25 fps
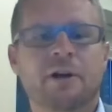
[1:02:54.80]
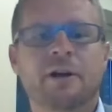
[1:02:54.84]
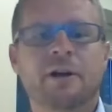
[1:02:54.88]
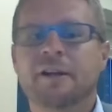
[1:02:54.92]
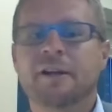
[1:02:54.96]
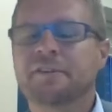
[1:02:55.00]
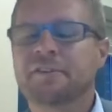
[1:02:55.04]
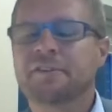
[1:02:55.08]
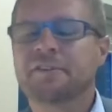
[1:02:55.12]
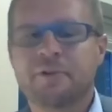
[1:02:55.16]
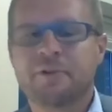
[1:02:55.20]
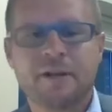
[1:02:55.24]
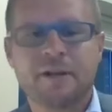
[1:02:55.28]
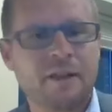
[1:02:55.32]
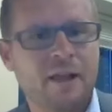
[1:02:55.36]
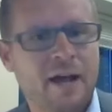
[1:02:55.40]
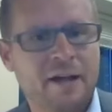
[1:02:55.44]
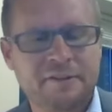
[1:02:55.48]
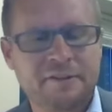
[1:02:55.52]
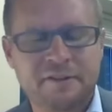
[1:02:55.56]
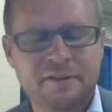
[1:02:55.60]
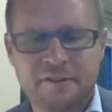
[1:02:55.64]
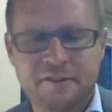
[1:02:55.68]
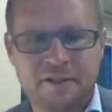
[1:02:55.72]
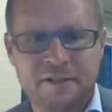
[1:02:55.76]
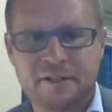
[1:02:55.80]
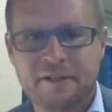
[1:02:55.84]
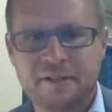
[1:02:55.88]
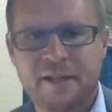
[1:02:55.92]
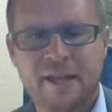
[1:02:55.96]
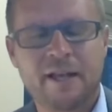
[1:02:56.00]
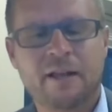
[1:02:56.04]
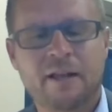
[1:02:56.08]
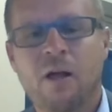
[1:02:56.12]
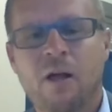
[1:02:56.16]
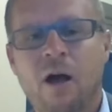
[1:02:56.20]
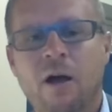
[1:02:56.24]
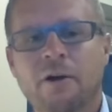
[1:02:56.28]
history class is going to
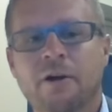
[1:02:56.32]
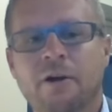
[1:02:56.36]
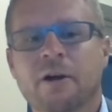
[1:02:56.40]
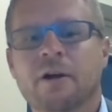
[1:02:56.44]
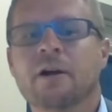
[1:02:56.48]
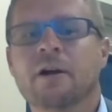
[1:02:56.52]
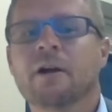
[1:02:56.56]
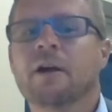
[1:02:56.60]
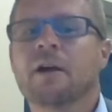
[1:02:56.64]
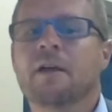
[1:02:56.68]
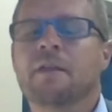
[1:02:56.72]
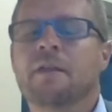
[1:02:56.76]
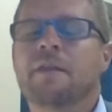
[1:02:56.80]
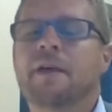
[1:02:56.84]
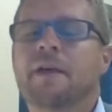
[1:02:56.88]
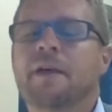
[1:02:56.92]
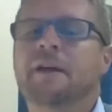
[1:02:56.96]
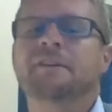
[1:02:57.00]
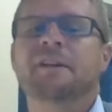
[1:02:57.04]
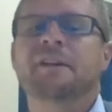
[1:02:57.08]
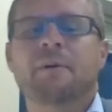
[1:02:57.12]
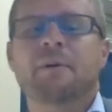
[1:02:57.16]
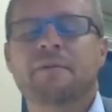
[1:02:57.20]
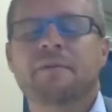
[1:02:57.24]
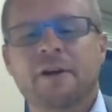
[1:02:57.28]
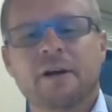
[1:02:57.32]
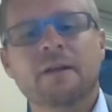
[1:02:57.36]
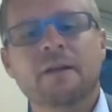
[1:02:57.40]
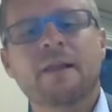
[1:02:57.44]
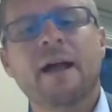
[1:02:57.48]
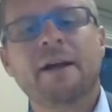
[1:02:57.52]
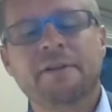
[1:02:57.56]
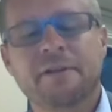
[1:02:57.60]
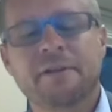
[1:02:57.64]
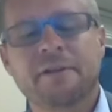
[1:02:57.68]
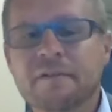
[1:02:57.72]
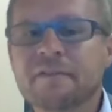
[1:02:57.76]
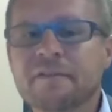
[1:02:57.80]
take longer than some of your
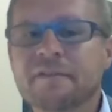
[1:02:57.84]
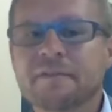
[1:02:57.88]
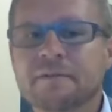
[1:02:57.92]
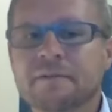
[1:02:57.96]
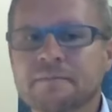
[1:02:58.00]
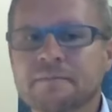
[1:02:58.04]
electives.